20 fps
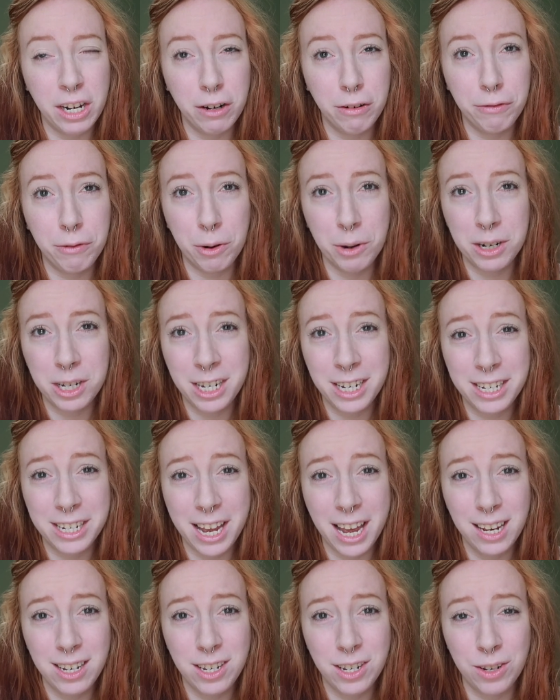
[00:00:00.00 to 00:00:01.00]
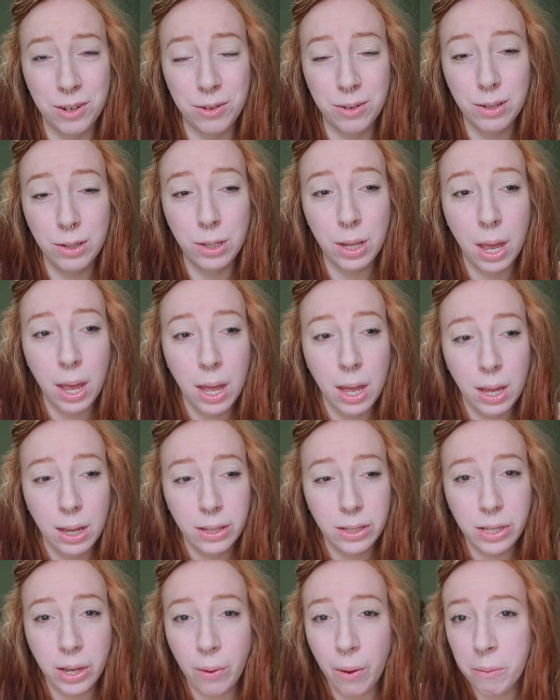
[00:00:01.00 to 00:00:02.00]
or 14 tattoos,
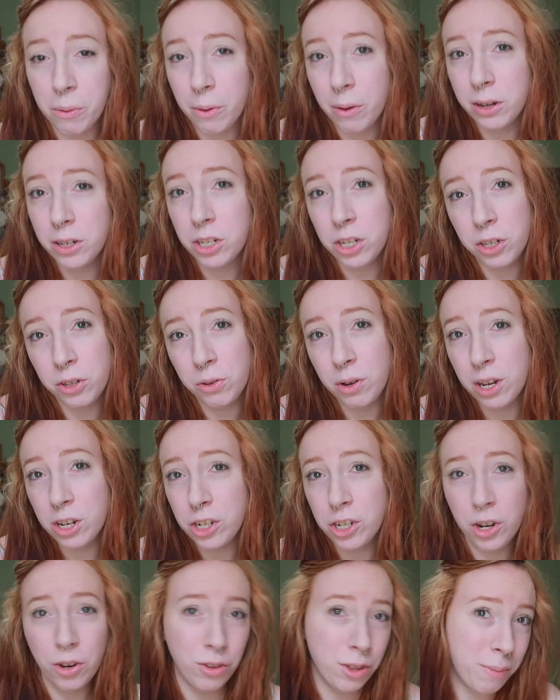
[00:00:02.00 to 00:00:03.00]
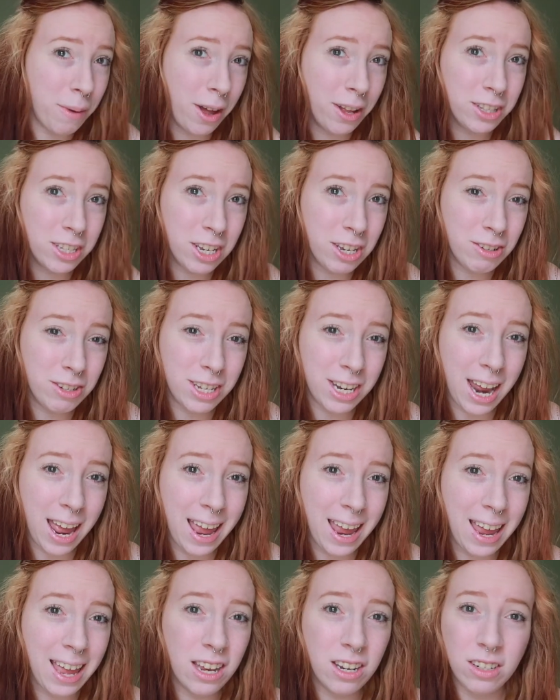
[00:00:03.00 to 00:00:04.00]
so I'm going to show them all to you
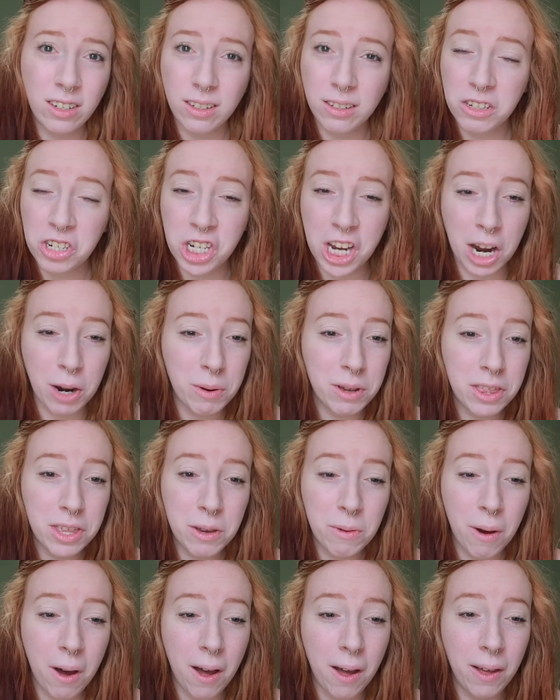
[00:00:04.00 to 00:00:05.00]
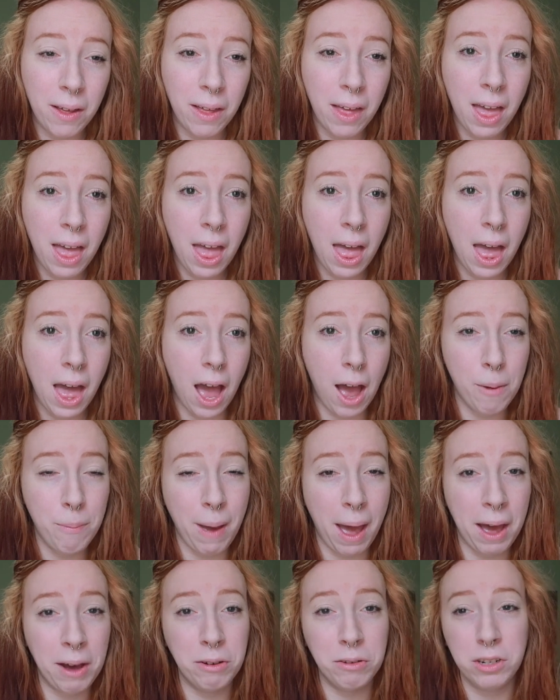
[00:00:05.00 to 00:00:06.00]
today, share with you all
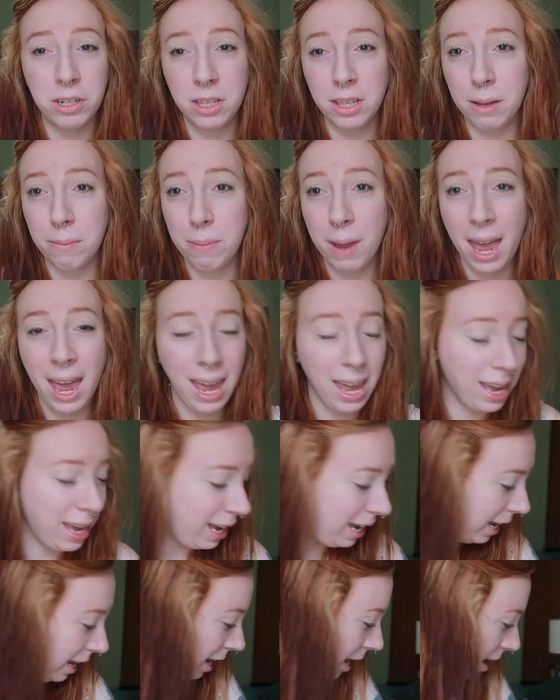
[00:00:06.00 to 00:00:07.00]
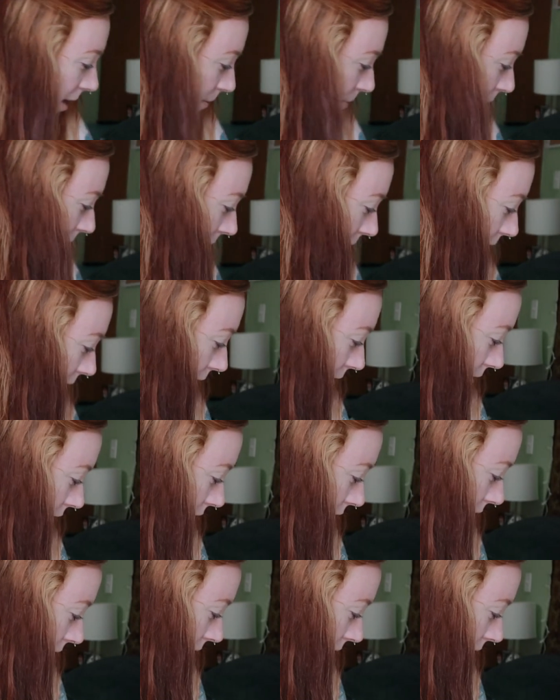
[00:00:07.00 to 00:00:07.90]
about the pain, about